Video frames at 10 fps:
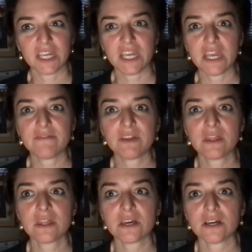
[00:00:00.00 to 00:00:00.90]

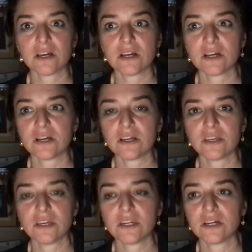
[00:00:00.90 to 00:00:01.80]
even the
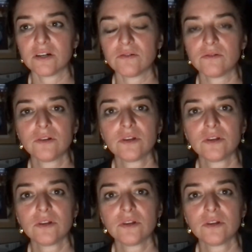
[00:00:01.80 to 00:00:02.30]
Thich